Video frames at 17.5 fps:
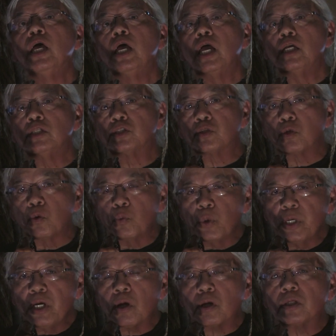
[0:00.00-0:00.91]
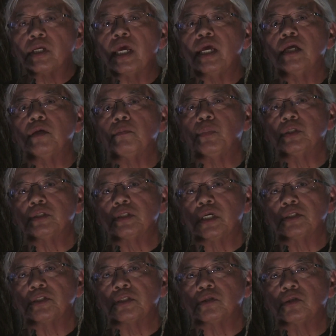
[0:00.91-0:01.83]
And so we are taking
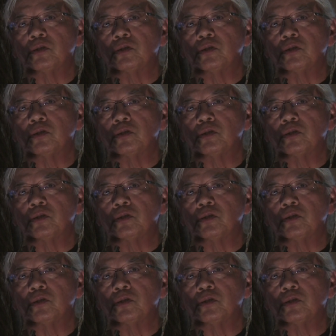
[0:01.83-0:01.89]
possession.